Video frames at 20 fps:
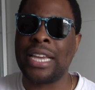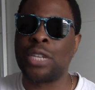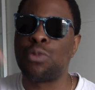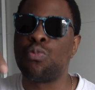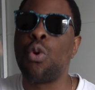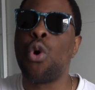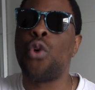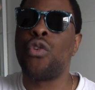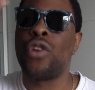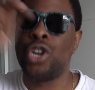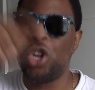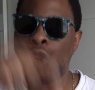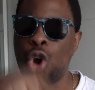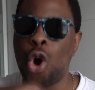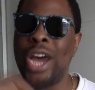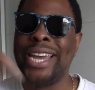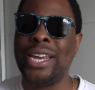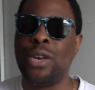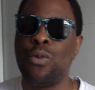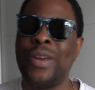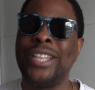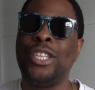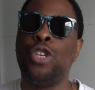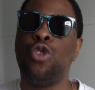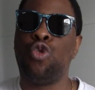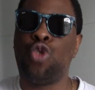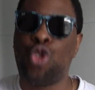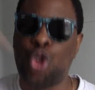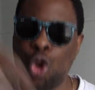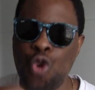is more annoying when
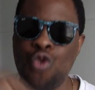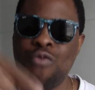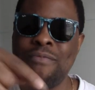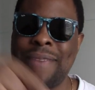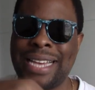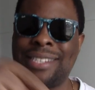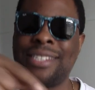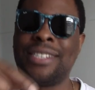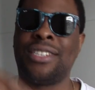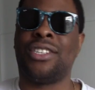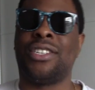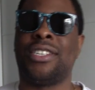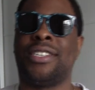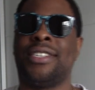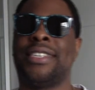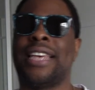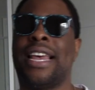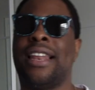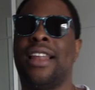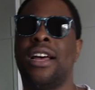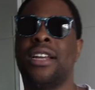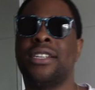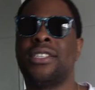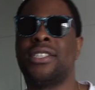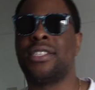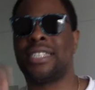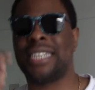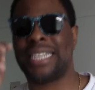you do message the seller